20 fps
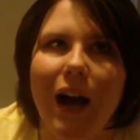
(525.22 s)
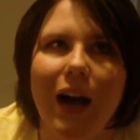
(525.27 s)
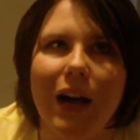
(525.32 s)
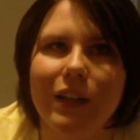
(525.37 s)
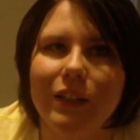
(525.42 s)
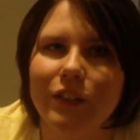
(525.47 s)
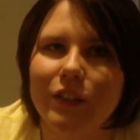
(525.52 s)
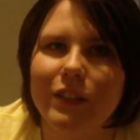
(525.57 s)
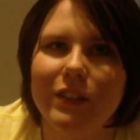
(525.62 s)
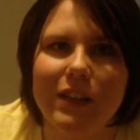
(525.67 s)

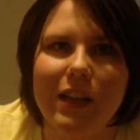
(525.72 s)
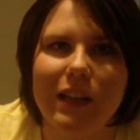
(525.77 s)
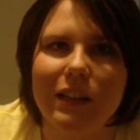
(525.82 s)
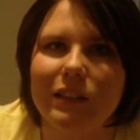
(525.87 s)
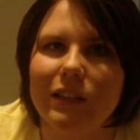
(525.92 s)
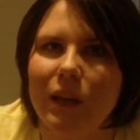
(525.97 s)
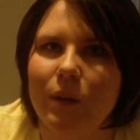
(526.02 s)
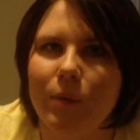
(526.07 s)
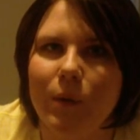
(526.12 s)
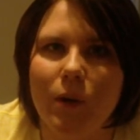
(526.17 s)
on good
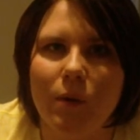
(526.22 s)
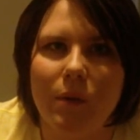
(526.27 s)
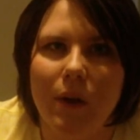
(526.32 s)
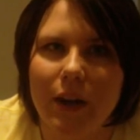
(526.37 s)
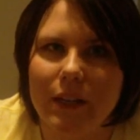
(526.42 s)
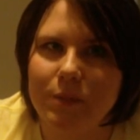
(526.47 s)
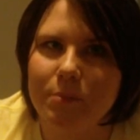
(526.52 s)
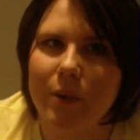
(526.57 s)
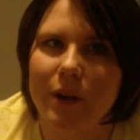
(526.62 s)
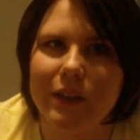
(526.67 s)
days, I will
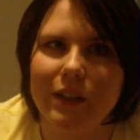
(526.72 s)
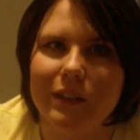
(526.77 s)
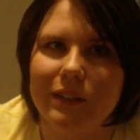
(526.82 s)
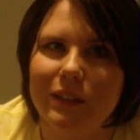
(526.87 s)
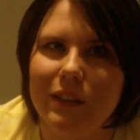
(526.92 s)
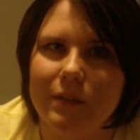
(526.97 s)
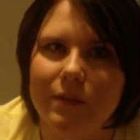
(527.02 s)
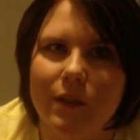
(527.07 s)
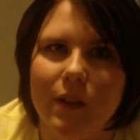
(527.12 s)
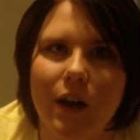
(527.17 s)
watch
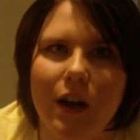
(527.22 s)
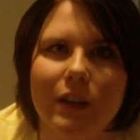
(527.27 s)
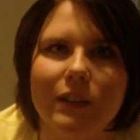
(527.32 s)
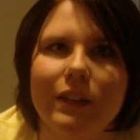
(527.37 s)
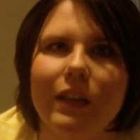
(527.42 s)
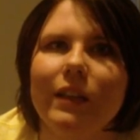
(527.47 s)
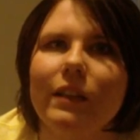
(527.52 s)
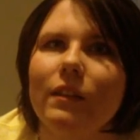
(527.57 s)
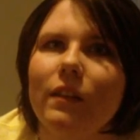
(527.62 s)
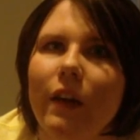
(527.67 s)
pregnancy
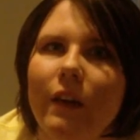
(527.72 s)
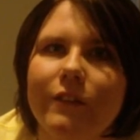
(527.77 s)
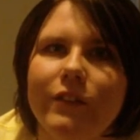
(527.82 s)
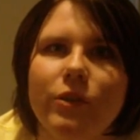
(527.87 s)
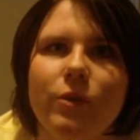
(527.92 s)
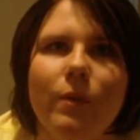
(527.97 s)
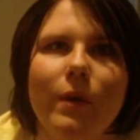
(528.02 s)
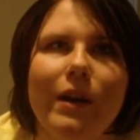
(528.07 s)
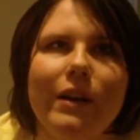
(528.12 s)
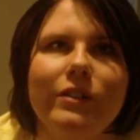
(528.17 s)
vlogs. I love
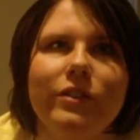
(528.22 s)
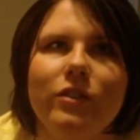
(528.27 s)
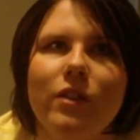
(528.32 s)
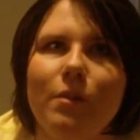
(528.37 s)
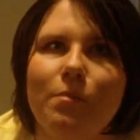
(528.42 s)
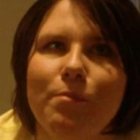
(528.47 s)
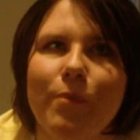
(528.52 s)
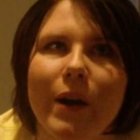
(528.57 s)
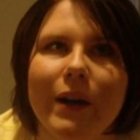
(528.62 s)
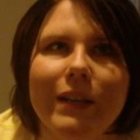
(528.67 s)
to watch
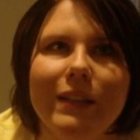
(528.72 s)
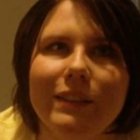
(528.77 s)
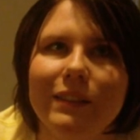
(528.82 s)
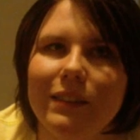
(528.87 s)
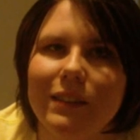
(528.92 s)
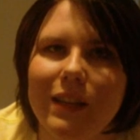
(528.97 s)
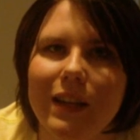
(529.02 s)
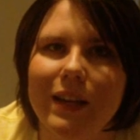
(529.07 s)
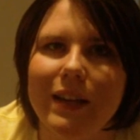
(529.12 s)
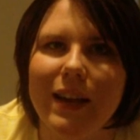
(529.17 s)

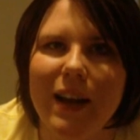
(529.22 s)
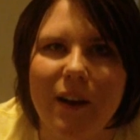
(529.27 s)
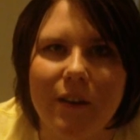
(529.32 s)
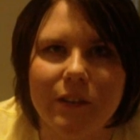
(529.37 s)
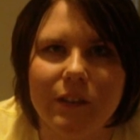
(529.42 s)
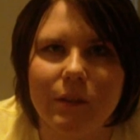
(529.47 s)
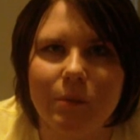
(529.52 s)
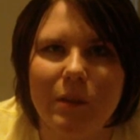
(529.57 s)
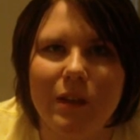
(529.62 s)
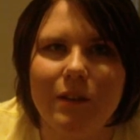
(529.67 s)
pregnancy
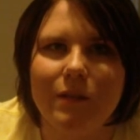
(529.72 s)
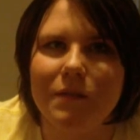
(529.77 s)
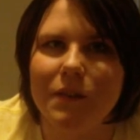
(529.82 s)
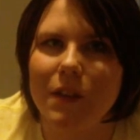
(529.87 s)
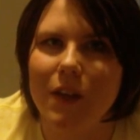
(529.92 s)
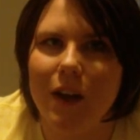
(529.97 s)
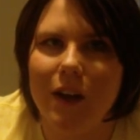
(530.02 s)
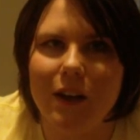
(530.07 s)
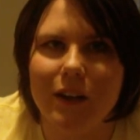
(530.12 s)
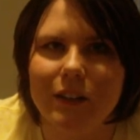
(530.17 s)
announcement
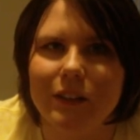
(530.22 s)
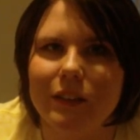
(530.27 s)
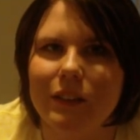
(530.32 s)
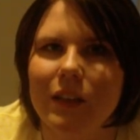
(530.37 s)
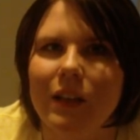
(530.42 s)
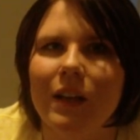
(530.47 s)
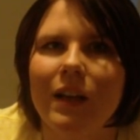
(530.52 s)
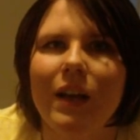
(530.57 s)
vlogs.